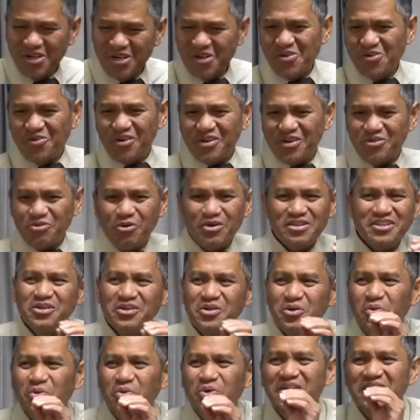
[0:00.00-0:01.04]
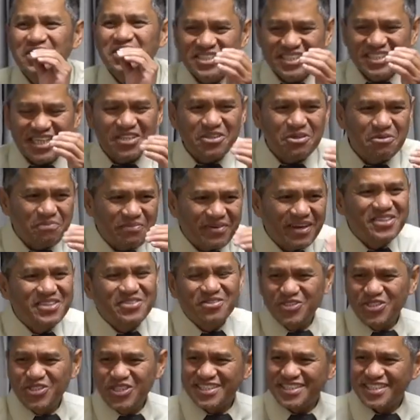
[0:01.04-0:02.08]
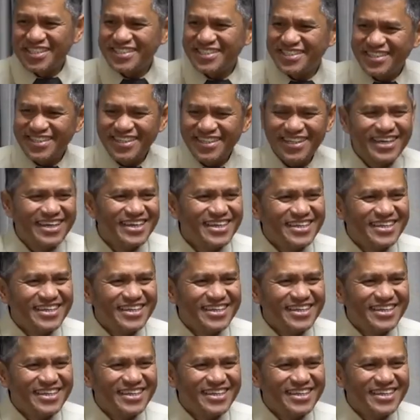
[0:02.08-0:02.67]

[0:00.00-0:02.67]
What are the words that you prayed to Jesus?